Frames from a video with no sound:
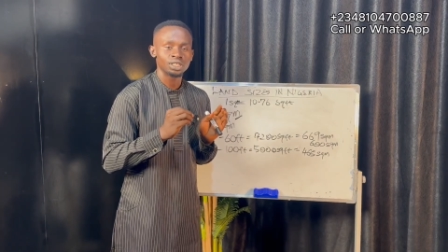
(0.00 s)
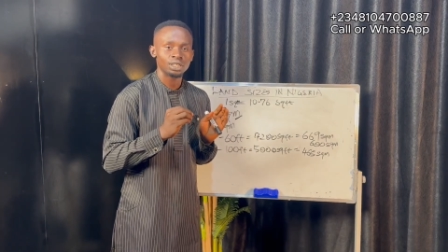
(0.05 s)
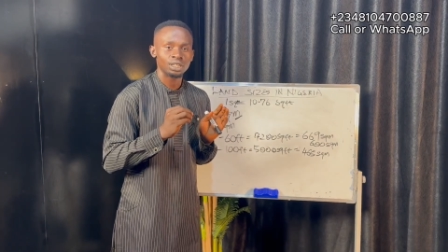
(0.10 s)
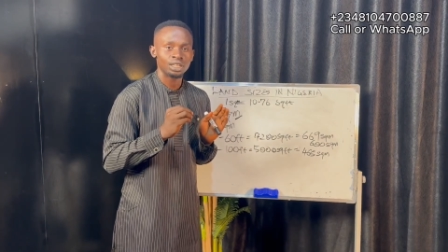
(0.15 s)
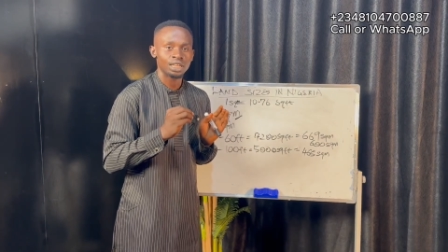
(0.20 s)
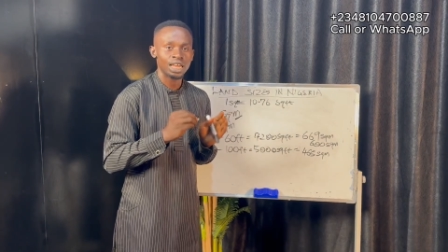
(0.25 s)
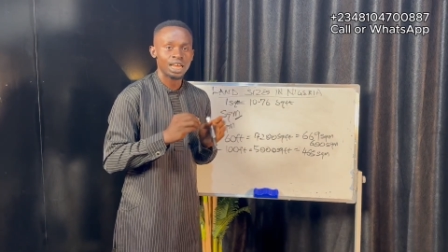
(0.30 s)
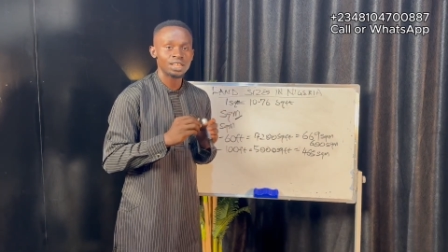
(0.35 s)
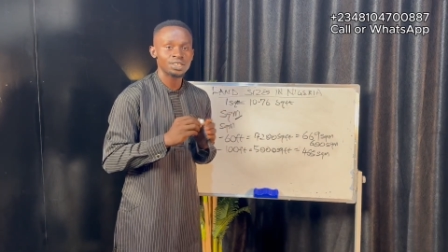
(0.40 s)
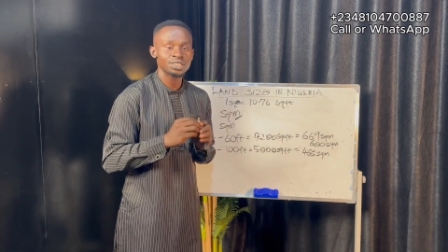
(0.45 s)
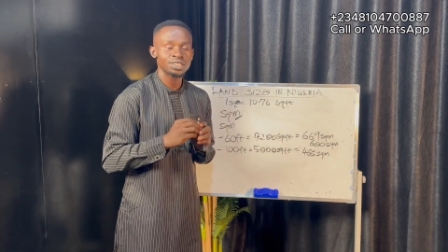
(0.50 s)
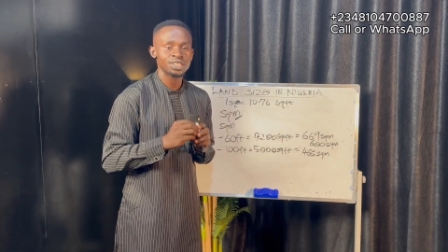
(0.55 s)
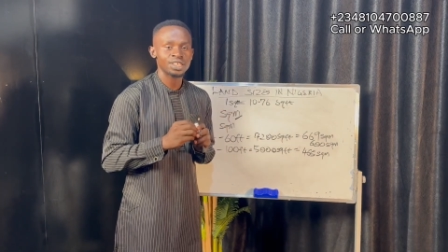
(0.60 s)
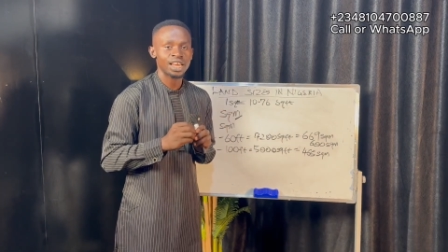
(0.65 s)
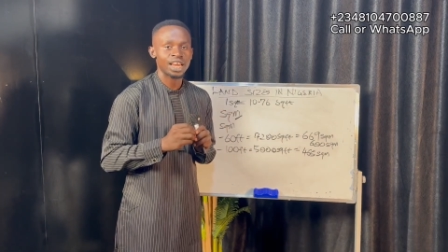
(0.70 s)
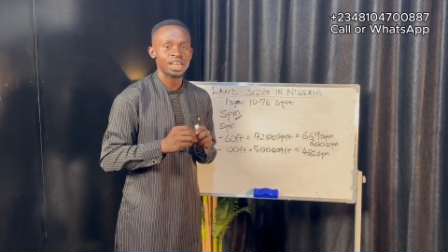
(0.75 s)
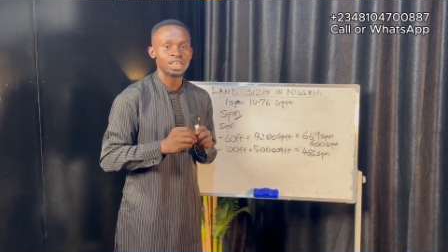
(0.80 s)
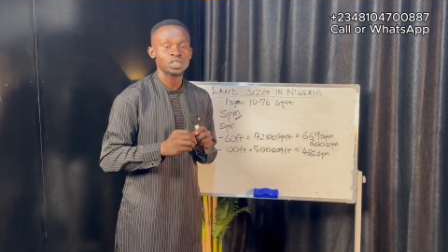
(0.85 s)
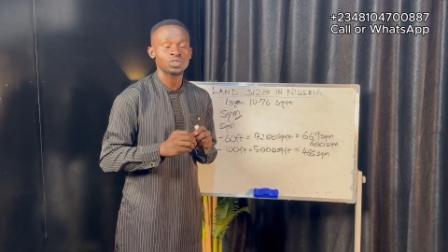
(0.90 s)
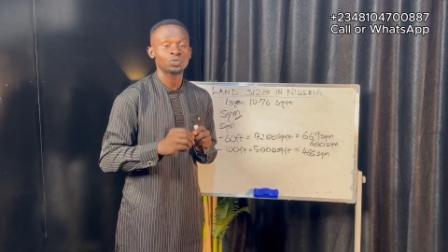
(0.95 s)
land
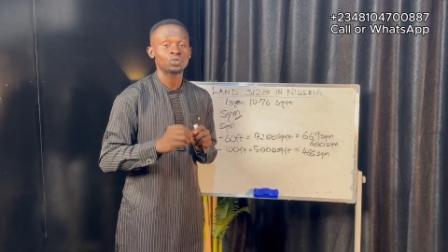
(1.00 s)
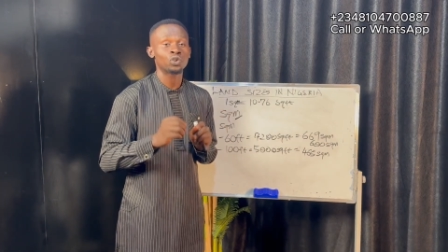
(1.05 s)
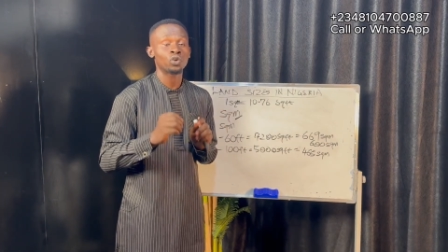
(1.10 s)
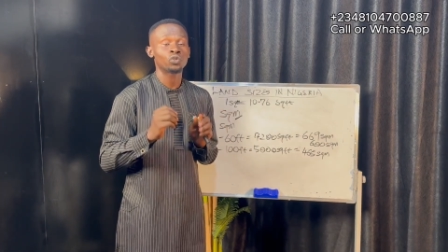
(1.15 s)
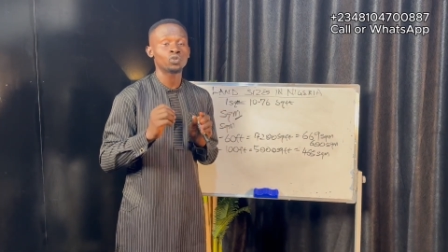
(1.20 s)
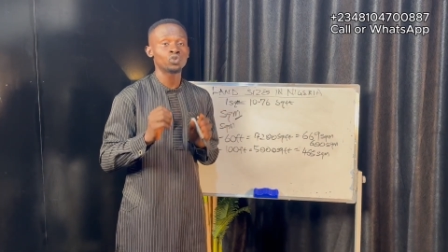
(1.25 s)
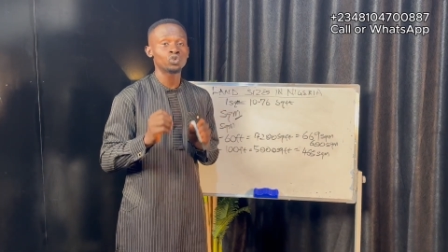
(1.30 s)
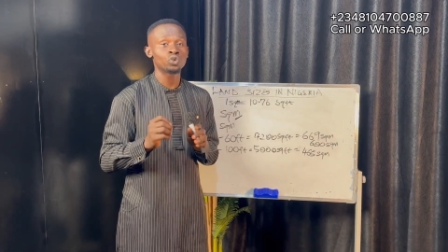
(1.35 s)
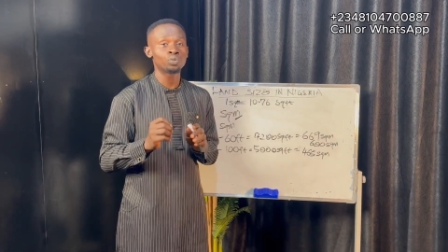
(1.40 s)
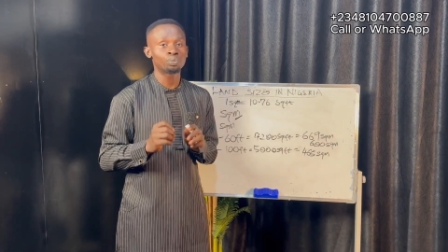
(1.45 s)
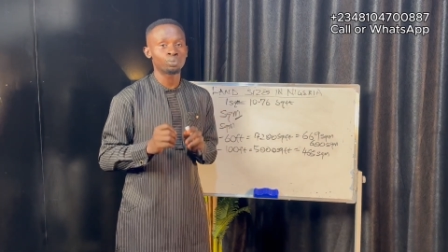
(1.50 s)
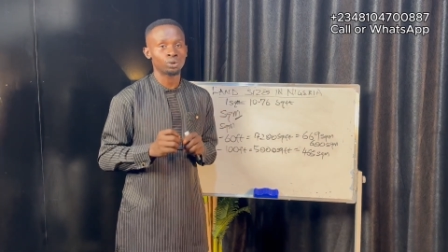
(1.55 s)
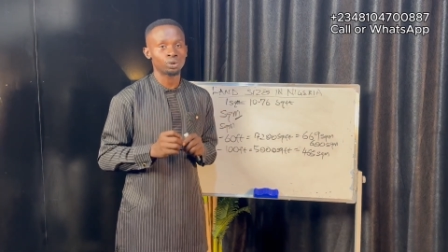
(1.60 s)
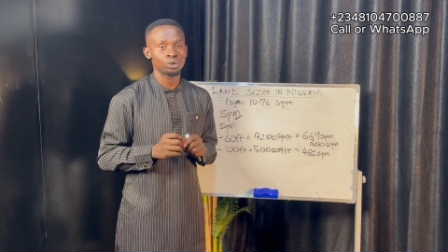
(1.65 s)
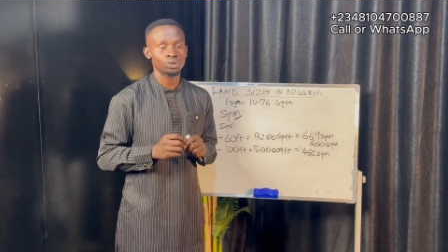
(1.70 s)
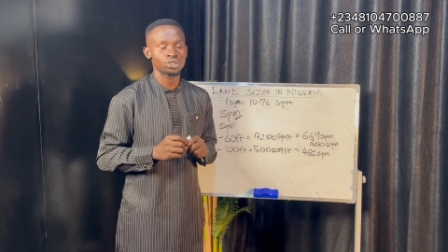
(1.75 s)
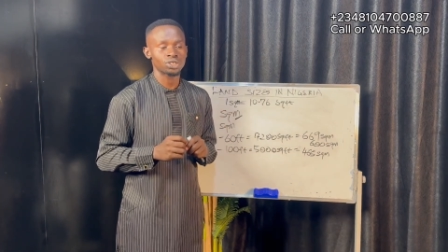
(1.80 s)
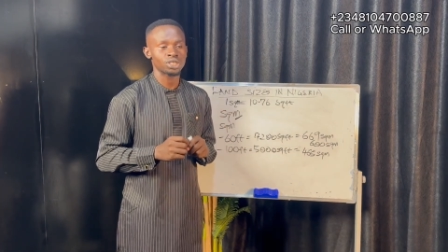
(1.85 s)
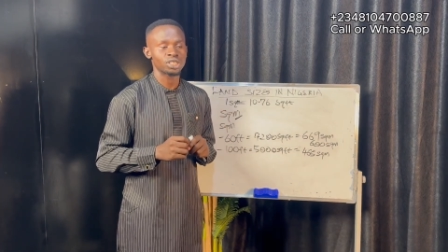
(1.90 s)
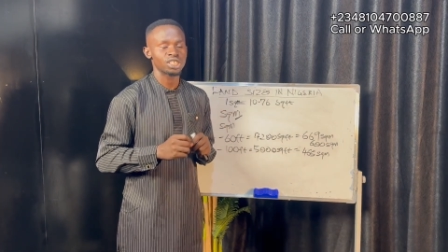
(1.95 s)
size for full
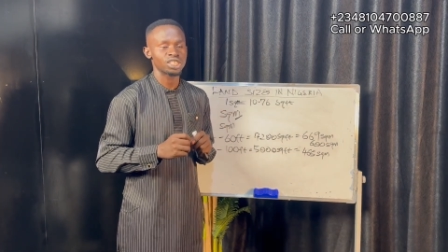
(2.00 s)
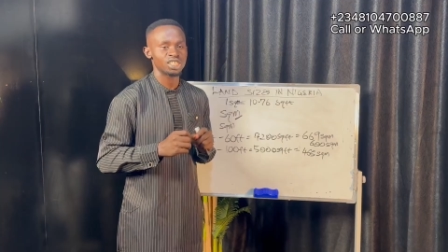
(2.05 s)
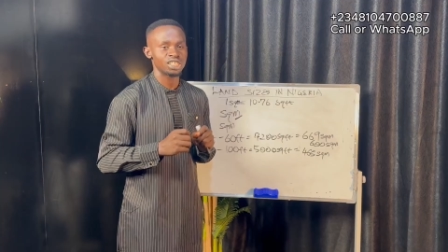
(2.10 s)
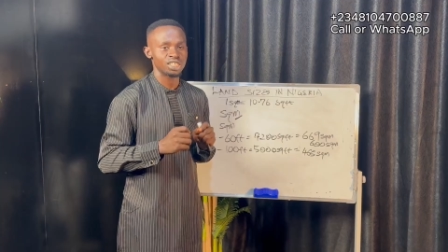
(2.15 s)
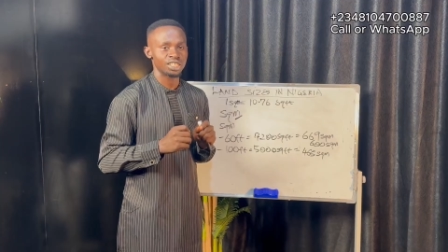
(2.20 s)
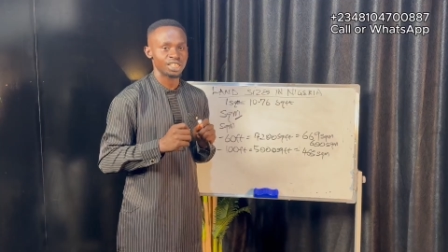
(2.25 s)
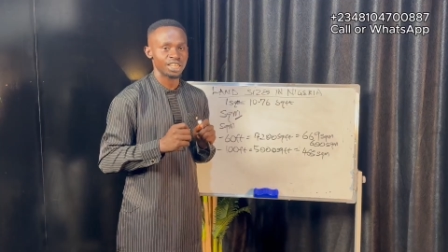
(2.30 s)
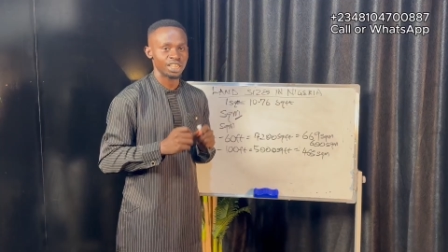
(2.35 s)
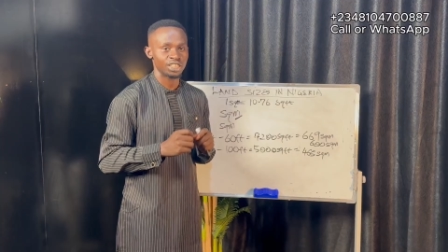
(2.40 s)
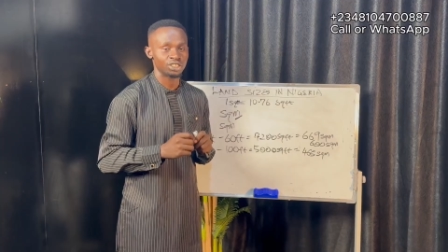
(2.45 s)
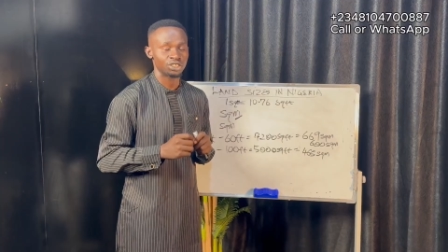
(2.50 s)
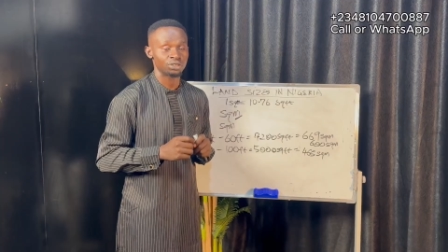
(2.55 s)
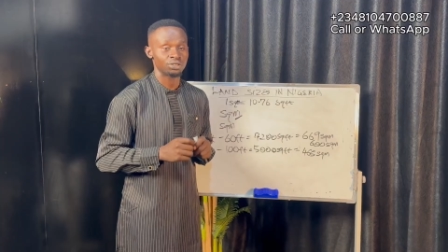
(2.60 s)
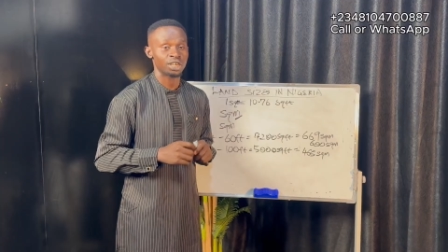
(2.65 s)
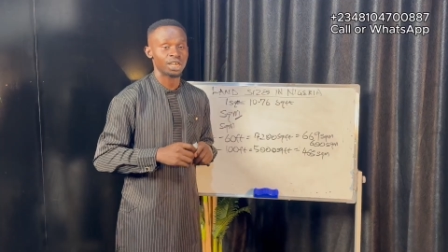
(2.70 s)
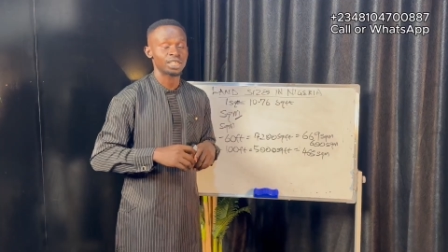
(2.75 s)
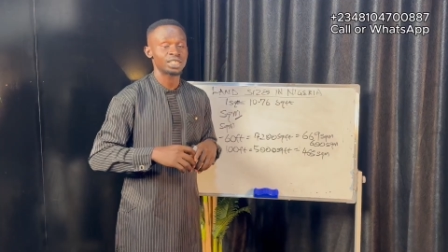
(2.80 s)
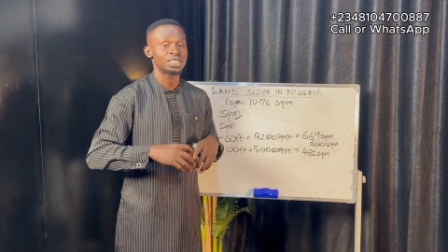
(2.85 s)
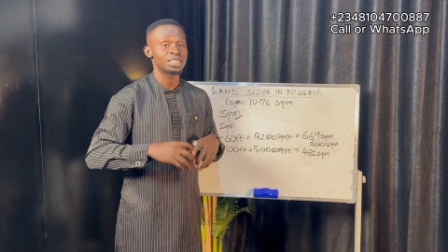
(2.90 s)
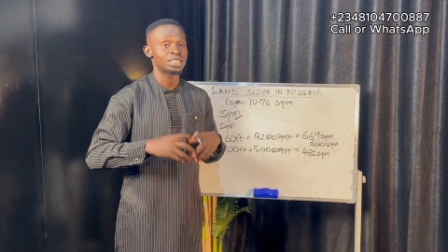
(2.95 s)
plots in Nigeria.